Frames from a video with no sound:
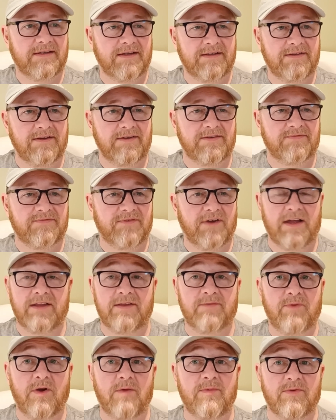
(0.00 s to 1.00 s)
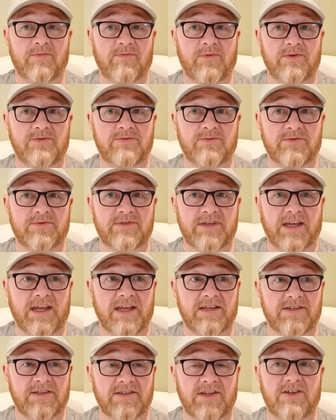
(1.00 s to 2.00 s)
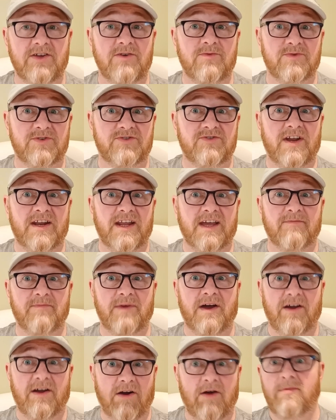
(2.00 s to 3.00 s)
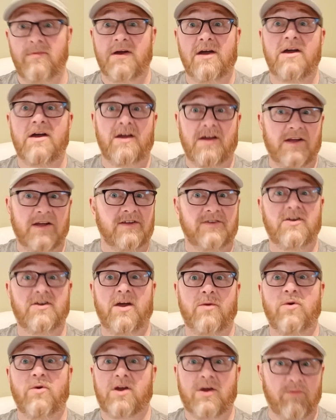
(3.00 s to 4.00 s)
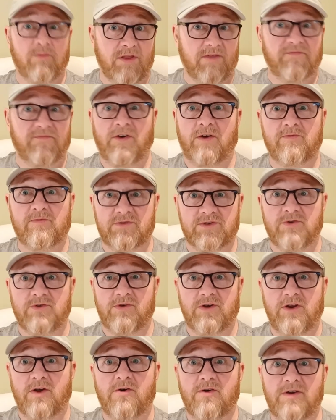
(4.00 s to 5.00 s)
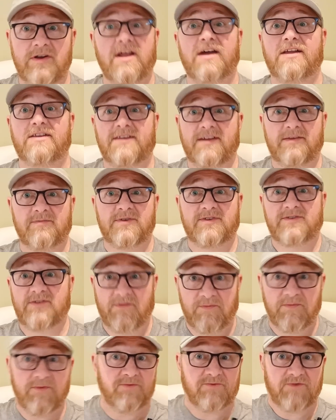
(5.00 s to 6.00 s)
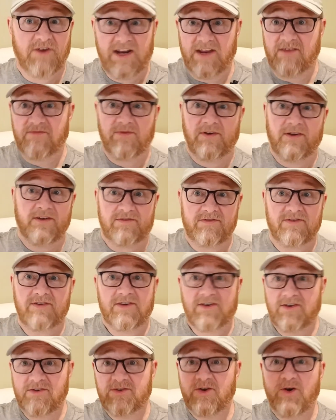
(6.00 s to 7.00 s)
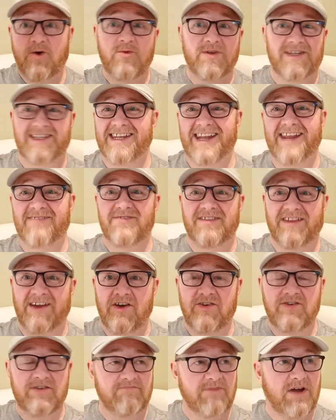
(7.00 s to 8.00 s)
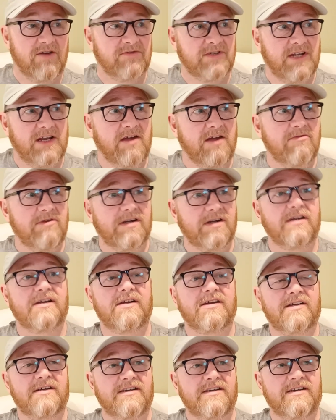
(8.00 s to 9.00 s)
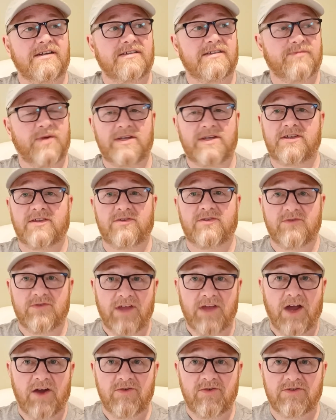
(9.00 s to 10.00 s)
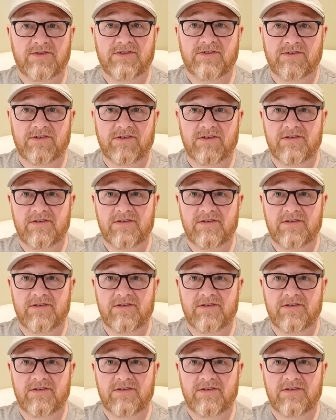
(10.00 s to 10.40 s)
And the dog's fu the problem was, though, was the case that the dog was trying to get back up, trying to work out what the fuck was going on, that type of stuff. But really fucking, because it always did everything 100 miles an hour, especially through the house.